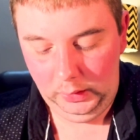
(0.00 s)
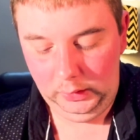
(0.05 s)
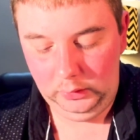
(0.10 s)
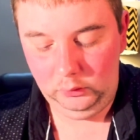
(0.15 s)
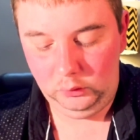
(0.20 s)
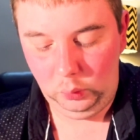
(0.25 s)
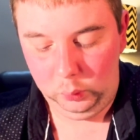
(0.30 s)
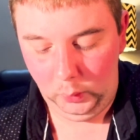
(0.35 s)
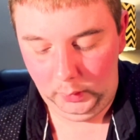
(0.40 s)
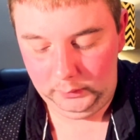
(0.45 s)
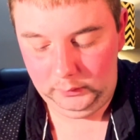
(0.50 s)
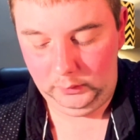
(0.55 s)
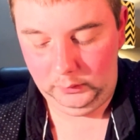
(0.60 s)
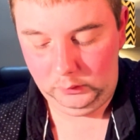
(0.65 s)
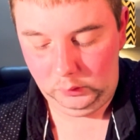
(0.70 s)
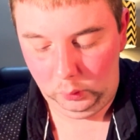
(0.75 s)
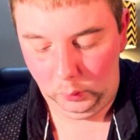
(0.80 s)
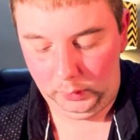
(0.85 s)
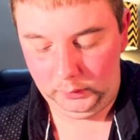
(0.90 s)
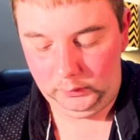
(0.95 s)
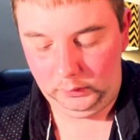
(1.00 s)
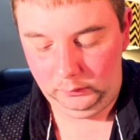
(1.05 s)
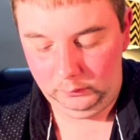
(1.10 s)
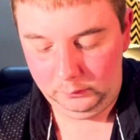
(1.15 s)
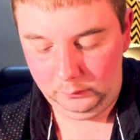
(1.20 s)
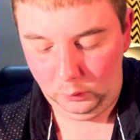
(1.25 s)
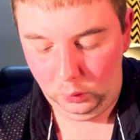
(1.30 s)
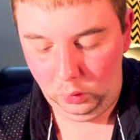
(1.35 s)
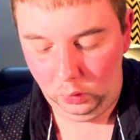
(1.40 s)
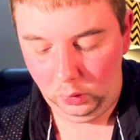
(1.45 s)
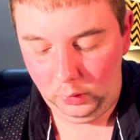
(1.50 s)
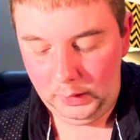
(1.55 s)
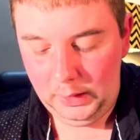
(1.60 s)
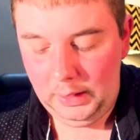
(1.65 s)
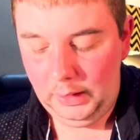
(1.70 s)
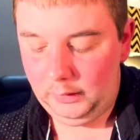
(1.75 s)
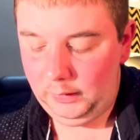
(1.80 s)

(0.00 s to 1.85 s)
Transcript: in 2024.